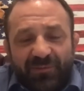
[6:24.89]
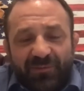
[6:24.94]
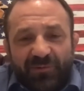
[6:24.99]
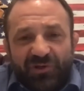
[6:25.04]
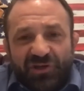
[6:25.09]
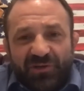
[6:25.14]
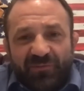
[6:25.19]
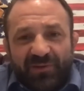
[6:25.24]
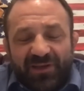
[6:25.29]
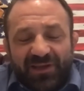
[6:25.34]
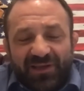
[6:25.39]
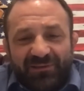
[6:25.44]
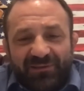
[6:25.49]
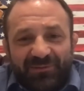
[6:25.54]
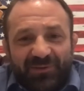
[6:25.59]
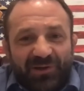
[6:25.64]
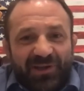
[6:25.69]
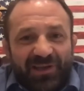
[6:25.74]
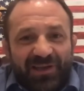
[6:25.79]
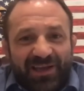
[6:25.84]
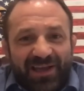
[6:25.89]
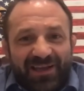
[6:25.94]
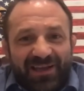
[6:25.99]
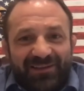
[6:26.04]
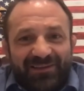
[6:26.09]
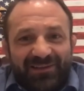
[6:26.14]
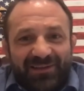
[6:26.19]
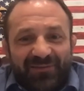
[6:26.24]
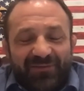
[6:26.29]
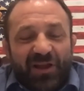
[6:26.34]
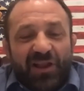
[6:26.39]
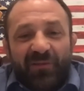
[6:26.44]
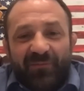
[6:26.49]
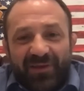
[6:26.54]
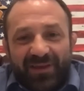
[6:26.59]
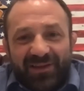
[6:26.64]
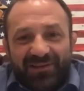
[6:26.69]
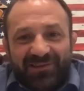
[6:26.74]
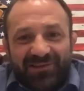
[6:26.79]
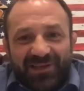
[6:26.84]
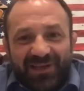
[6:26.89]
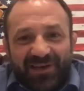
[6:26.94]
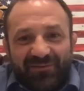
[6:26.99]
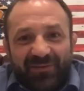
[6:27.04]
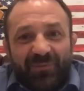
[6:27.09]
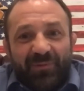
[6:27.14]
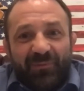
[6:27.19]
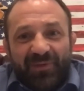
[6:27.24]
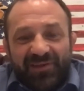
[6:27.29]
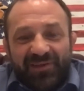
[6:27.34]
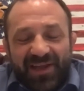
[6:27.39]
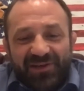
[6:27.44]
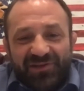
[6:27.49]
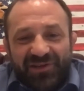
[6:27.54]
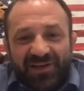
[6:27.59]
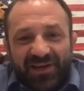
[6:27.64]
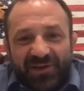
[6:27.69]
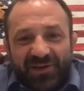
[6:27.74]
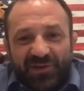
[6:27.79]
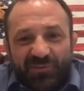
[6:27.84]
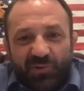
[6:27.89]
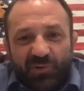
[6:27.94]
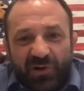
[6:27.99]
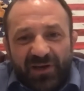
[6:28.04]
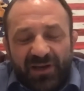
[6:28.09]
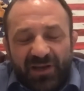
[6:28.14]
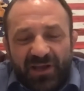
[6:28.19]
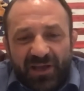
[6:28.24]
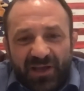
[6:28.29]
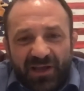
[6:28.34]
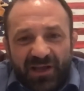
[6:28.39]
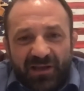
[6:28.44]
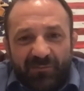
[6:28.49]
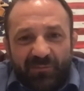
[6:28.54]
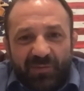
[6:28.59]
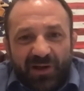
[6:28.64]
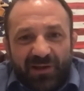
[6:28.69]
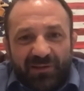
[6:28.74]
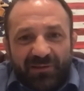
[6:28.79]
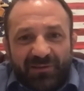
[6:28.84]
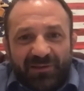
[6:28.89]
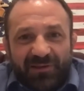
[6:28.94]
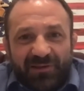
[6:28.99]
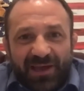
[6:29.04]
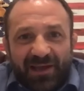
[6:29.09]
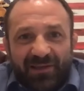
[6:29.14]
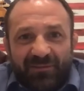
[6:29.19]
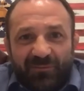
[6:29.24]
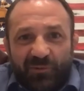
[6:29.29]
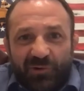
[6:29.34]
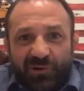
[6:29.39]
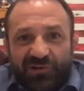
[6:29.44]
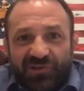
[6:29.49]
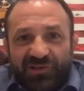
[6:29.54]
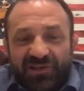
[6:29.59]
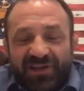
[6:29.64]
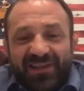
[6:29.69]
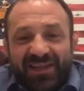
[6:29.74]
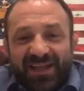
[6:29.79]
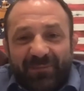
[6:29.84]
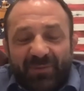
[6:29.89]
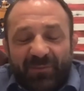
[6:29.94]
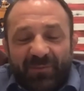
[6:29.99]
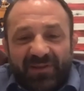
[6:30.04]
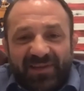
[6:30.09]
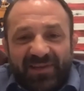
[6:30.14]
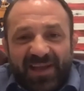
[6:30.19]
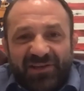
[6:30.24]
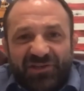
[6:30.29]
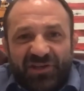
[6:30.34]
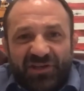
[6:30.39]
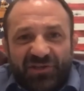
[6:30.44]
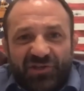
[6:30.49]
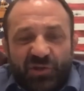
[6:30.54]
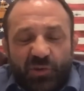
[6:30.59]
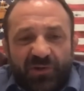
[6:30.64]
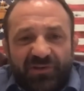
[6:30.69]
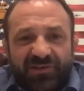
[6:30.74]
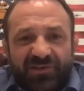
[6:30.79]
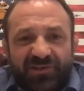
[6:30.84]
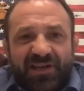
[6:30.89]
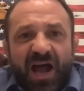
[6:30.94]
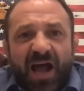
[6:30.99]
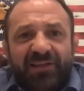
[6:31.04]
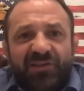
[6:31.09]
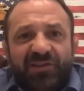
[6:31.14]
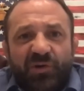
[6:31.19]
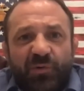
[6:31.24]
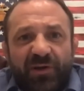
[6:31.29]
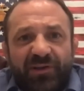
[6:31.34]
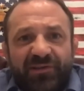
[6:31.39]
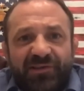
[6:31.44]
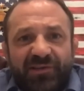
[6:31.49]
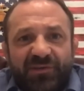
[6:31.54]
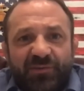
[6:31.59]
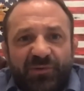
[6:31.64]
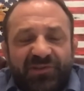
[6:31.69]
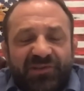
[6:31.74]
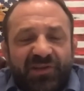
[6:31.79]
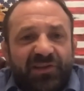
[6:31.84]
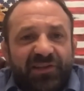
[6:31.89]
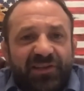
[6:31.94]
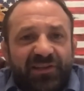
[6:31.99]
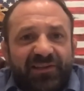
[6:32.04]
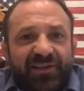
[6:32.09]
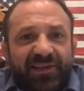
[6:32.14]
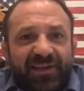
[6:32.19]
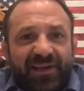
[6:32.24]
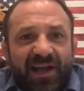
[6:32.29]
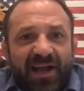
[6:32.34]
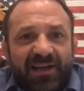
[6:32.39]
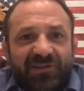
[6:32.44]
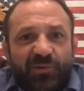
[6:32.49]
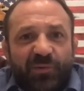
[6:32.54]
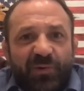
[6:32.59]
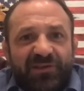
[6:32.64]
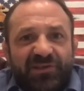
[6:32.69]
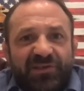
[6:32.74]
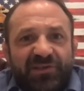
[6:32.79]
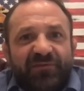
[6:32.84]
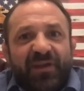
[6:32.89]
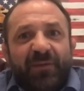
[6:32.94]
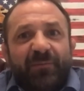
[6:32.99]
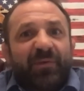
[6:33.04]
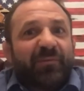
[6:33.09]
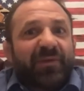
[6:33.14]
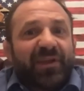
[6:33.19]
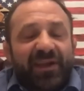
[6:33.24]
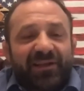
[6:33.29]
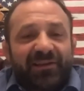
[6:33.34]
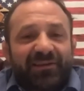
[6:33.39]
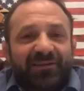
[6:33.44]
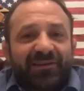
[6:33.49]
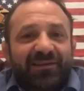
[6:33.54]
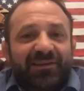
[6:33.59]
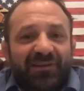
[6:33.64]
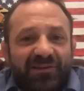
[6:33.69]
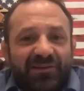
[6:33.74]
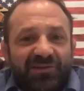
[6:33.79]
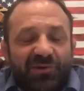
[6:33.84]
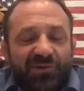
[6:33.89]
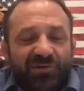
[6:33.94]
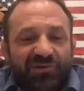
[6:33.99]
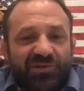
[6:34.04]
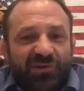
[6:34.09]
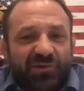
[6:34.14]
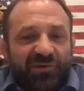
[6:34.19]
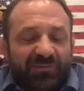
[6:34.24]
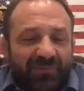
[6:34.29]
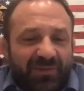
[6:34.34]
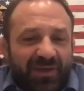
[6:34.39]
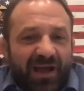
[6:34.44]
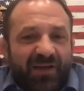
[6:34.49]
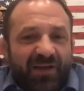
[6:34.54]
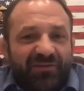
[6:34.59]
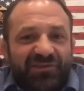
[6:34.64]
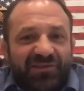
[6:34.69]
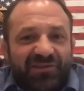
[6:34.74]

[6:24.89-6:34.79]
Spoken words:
We should be looking at development instead of implementation at this point, but yet we're seeing the implementation. So what's the consequences? What's the unintended consequences of implementing so soon? Obviously.